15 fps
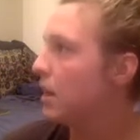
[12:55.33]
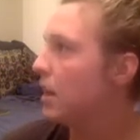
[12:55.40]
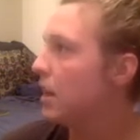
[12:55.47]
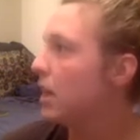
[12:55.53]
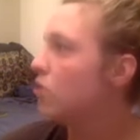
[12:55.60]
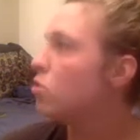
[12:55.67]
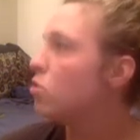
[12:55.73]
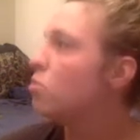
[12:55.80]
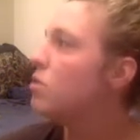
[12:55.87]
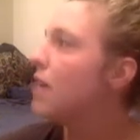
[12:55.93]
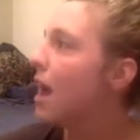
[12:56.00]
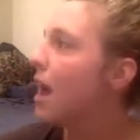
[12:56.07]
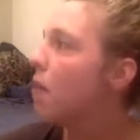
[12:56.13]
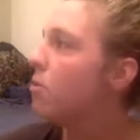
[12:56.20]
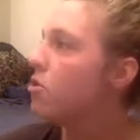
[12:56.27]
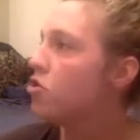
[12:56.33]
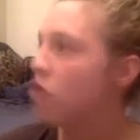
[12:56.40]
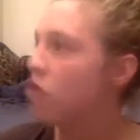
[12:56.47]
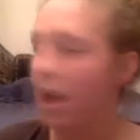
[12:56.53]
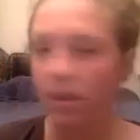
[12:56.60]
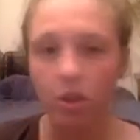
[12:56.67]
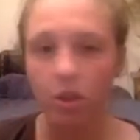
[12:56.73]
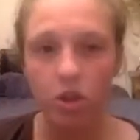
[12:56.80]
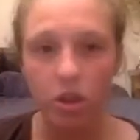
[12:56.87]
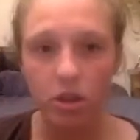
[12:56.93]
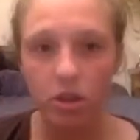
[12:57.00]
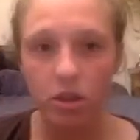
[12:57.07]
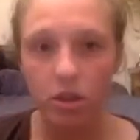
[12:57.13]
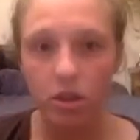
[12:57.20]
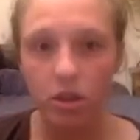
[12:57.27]
And so now the challenge
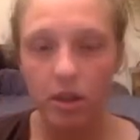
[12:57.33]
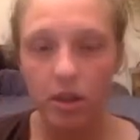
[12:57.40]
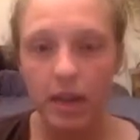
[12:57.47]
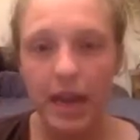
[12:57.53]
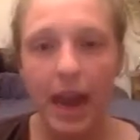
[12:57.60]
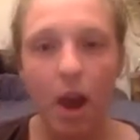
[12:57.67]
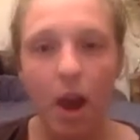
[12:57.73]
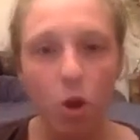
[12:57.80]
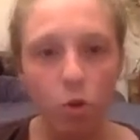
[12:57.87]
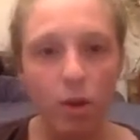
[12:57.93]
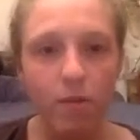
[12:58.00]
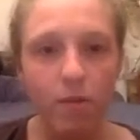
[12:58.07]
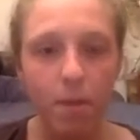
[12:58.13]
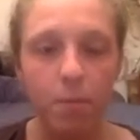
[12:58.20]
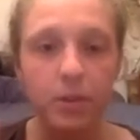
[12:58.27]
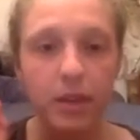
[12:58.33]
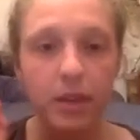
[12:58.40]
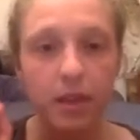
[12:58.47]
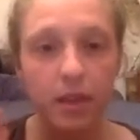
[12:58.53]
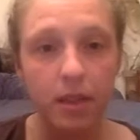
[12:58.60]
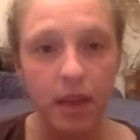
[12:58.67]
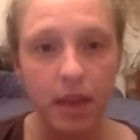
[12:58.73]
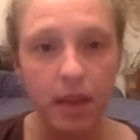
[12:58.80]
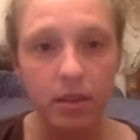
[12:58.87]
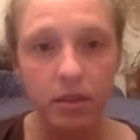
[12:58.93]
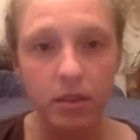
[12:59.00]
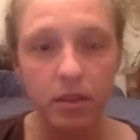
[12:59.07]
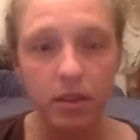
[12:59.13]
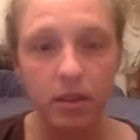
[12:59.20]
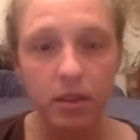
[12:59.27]
is, how do I represent
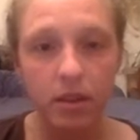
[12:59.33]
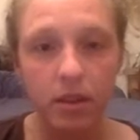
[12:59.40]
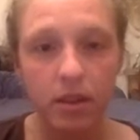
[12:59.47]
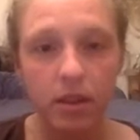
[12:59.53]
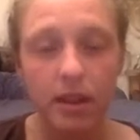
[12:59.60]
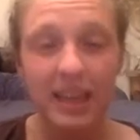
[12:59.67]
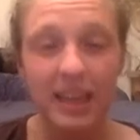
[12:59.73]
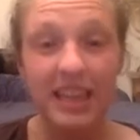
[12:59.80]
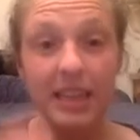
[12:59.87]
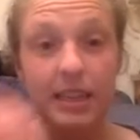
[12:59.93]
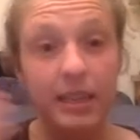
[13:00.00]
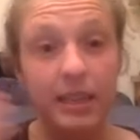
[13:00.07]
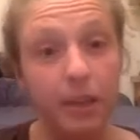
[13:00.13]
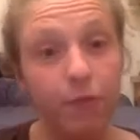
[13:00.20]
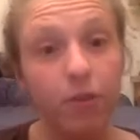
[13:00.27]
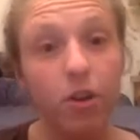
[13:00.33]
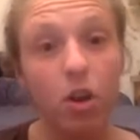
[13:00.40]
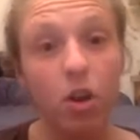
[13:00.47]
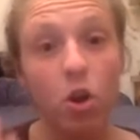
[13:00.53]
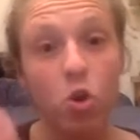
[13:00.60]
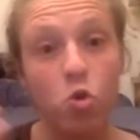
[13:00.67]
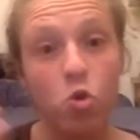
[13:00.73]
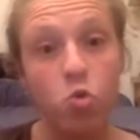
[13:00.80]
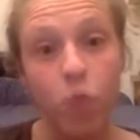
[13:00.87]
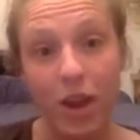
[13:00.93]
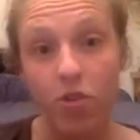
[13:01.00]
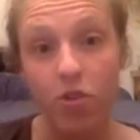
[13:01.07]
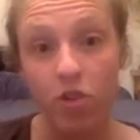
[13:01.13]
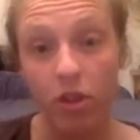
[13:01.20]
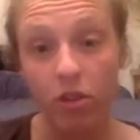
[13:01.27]
this in different
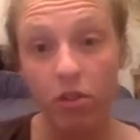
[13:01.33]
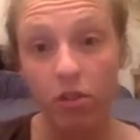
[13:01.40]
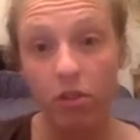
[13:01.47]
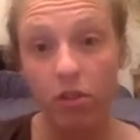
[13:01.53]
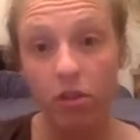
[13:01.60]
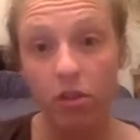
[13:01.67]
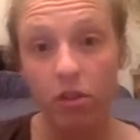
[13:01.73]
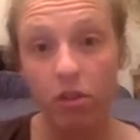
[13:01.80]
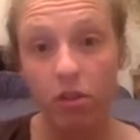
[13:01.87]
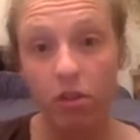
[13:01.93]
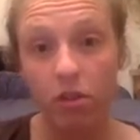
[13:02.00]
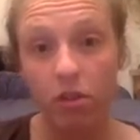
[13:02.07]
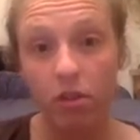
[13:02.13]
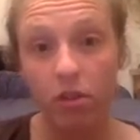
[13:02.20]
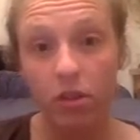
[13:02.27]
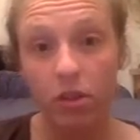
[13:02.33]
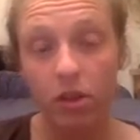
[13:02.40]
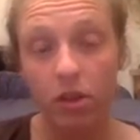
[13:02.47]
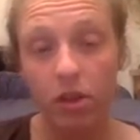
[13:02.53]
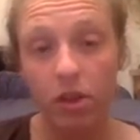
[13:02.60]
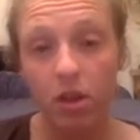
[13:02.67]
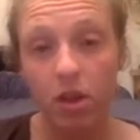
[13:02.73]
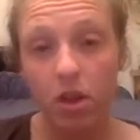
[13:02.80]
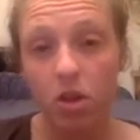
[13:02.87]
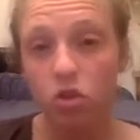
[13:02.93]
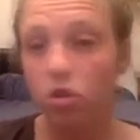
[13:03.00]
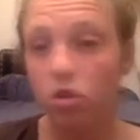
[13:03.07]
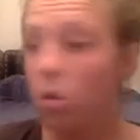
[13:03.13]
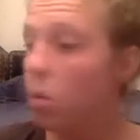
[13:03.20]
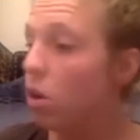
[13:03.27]
equations?
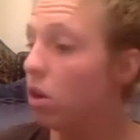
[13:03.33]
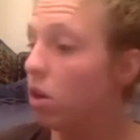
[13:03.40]
So